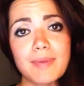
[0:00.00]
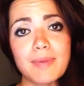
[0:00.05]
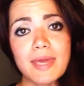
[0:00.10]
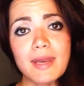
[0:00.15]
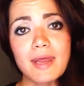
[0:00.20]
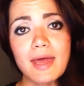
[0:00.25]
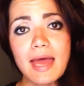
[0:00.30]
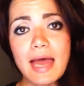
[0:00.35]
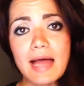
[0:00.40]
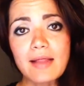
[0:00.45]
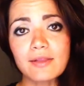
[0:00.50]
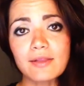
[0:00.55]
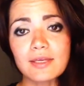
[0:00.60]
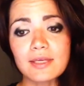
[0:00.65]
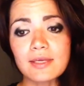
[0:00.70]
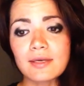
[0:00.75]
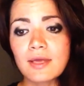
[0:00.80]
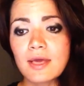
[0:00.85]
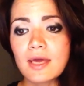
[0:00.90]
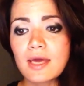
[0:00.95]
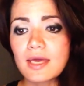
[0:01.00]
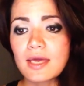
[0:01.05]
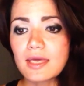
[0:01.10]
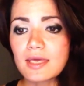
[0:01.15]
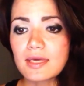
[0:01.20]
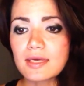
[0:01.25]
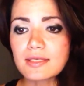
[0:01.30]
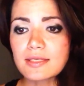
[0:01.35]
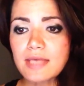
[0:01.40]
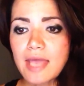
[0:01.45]
Beta-alanine
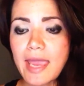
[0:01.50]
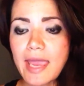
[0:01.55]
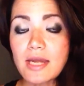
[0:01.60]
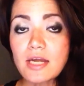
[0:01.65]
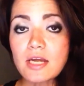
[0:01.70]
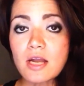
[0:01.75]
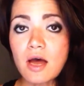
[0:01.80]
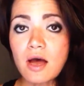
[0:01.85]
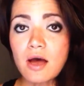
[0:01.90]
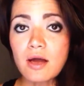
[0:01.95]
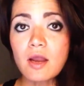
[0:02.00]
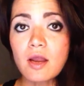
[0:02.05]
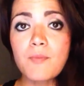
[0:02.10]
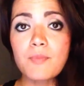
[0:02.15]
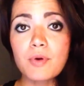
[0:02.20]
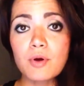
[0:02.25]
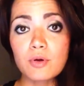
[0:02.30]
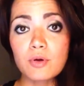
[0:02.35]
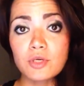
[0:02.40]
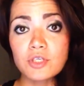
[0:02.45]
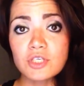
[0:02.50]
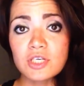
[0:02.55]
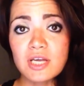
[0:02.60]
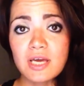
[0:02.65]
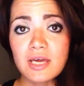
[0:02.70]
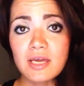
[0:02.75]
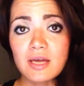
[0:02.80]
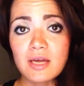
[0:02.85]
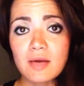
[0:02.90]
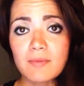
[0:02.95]
is a
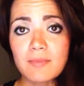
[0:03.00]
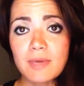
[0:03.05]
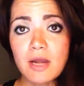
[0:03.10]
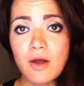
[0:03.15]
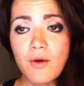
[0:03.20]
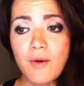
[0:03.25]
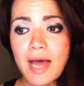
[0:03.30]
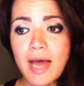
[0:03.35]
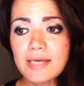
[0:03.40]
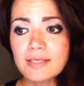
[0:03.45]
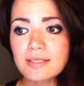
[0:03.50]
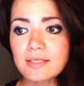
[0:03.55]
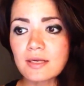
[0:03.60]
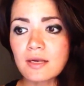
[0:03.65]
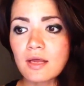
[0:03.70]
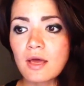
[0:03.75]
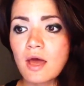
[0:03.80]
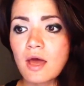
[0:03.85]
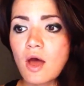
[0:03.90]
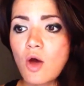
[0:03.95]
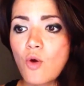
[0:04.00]
non-proteogenic amino acid,